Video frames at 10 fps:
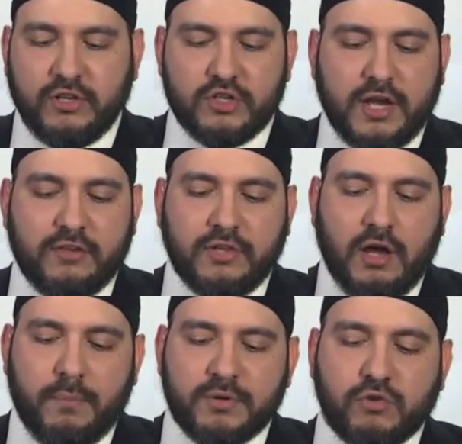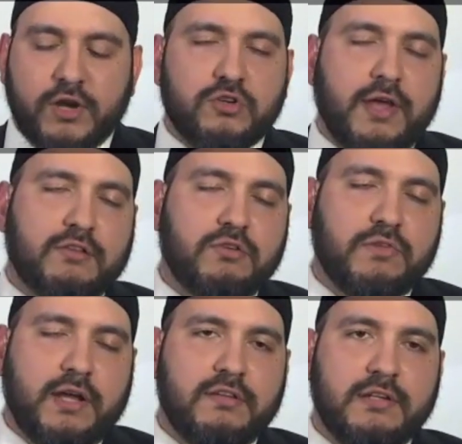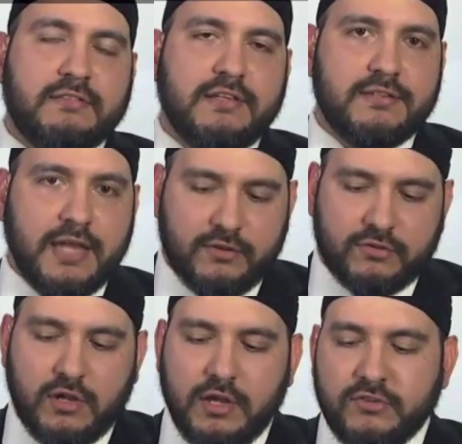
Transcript: such as the Arbitration Act of 1986,